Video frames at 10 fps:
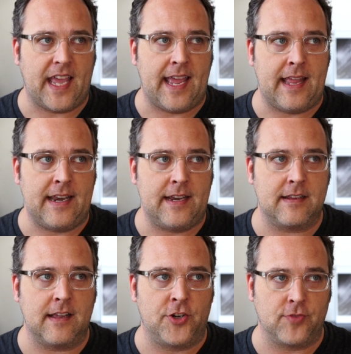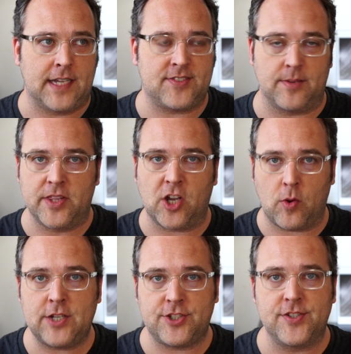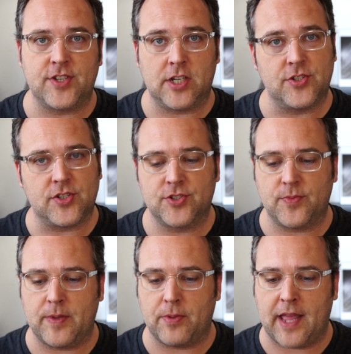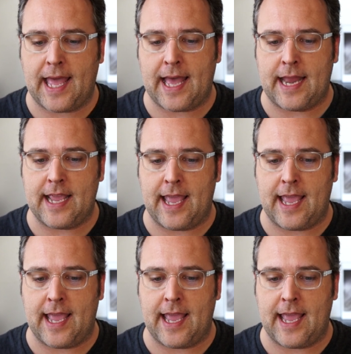and address some of the questions and concerns that people had,